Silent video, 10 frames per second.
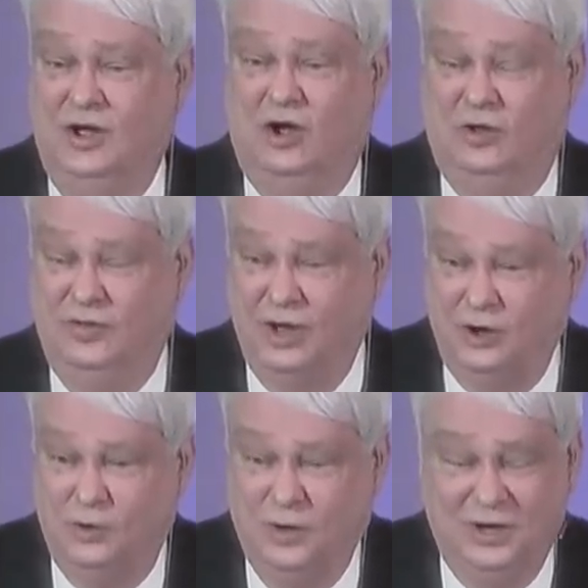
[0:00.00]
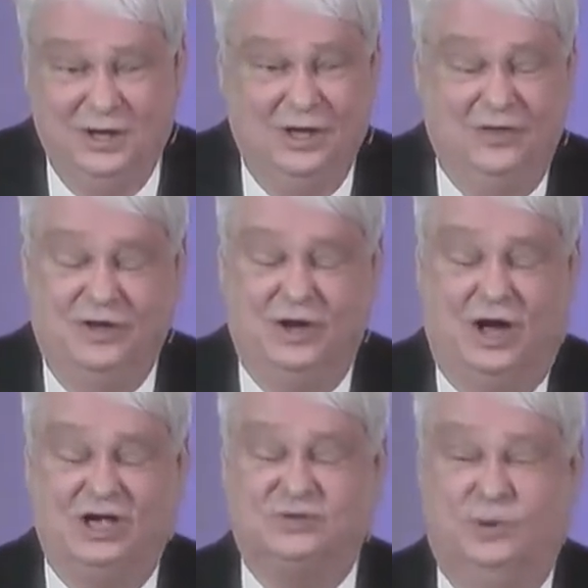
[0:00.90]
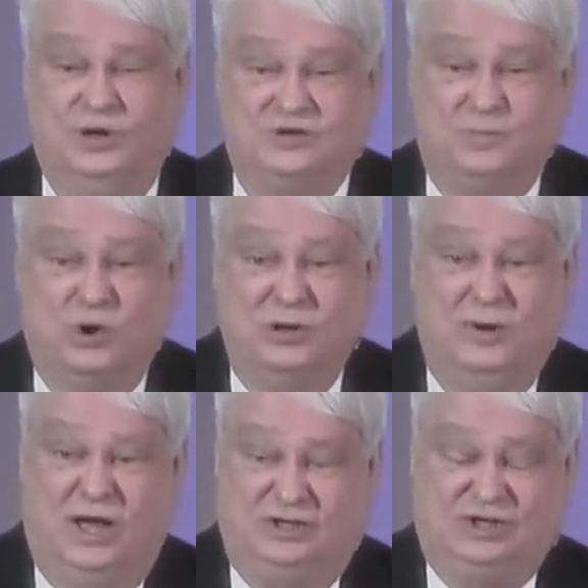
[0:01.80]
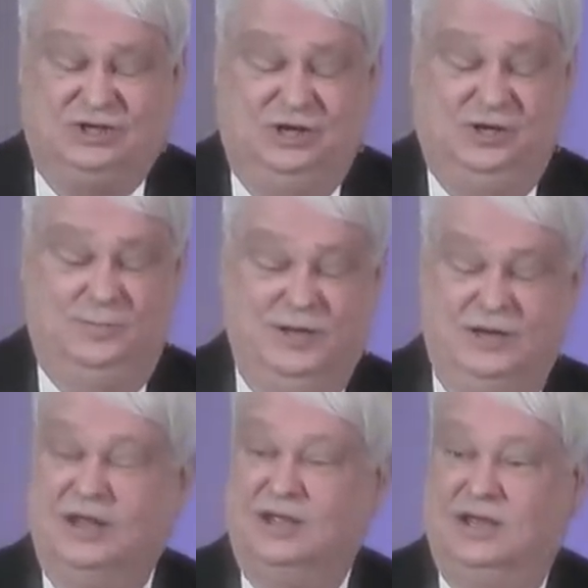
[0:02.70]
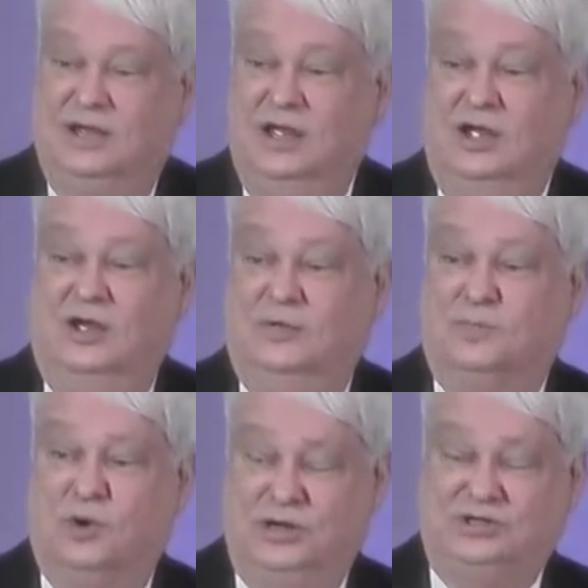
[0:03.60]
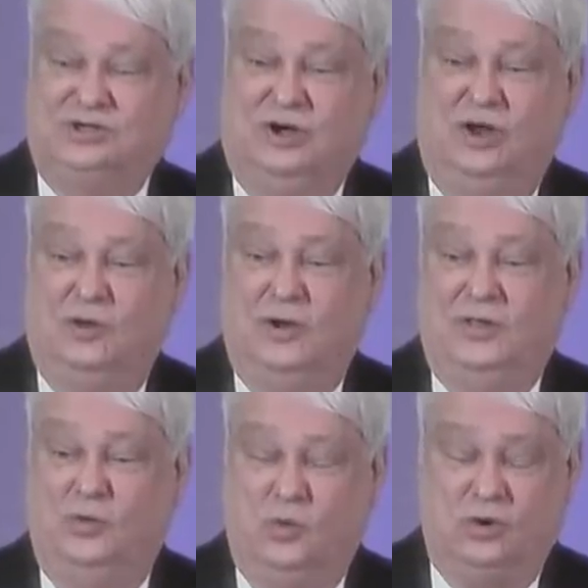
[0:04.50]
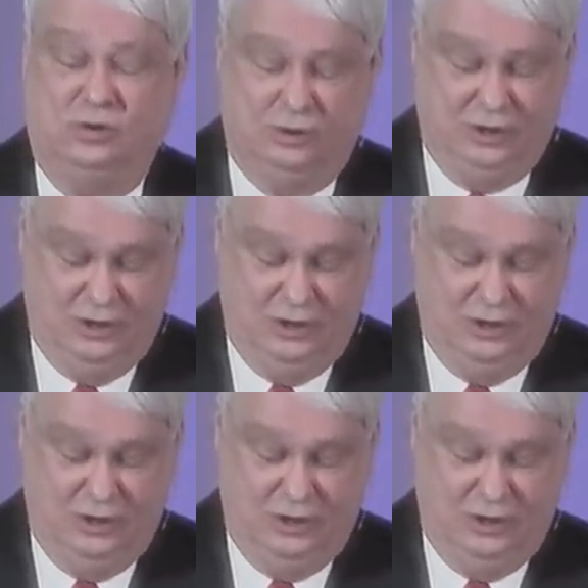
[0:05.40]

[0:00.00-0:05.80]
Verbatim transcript: Although the gospel has pretty much been preached all around the world